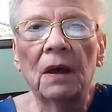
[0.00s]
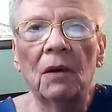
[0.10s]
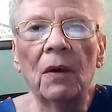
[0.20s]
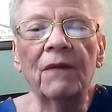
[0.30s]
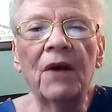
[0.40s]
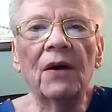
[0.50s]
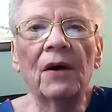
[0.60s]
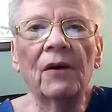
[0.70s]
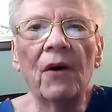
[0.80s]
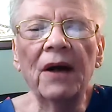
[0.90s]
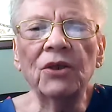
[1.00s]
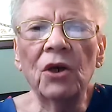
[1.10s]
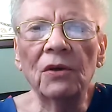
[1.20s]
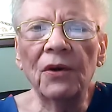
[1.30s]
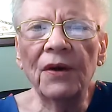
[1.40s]
We've got our
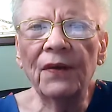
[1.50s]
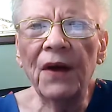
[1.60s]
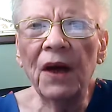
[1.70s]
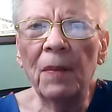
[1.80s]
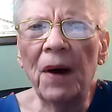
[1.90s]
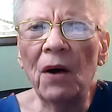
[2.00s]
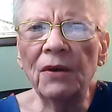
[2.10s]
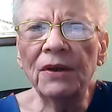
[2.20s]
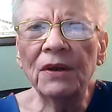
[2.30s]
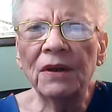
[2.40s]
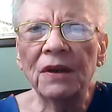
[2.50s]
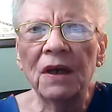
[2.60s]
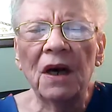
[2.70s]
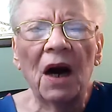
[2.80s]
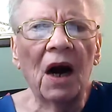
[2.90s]
grandchildren to think about,
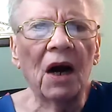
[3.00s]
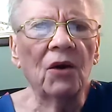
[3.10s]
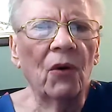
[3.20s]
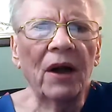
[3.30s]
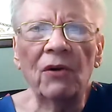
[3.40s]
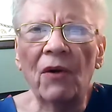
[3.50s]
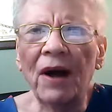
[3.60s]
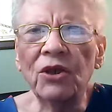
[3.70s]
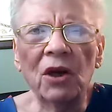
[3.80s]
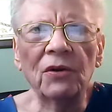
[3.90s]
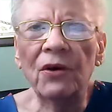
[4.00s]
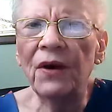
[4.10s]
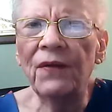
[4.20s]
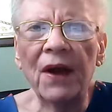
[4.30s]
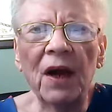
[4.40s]
our great-grandchildren
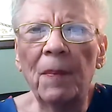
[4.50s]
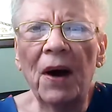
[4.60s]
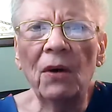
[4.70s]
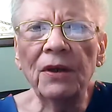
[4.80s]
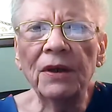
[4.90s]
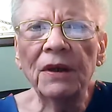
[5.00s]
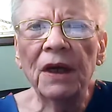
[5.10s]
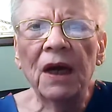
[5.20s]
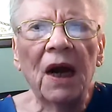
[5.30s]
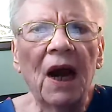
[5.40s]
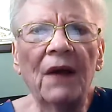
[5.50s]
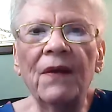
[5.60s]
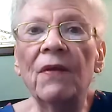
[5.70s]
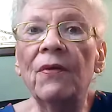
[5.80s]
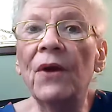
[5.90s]
to think about, and
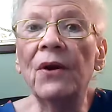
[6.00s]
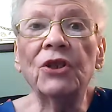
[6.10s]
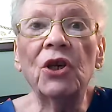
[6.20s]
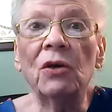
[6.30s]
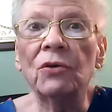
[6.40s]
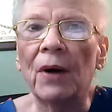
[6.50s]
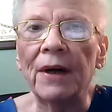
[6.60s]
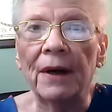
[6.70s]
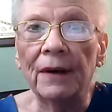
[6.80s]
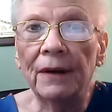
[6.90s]
then their children,